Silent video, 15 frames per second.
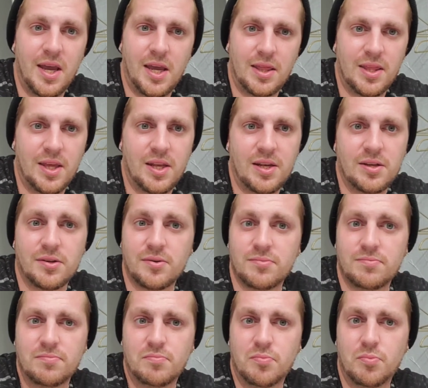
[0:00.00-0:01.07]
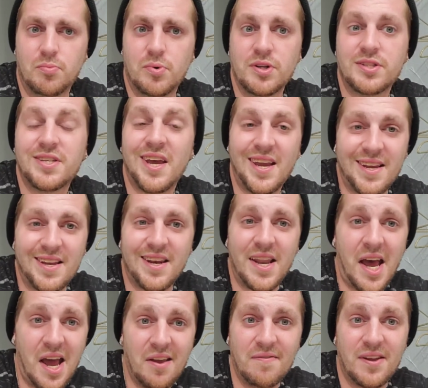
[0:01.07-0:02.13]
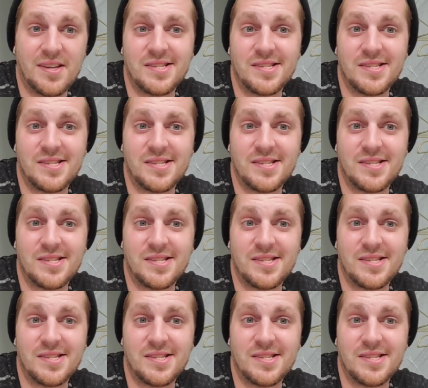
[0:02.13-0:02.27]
And then would take a knife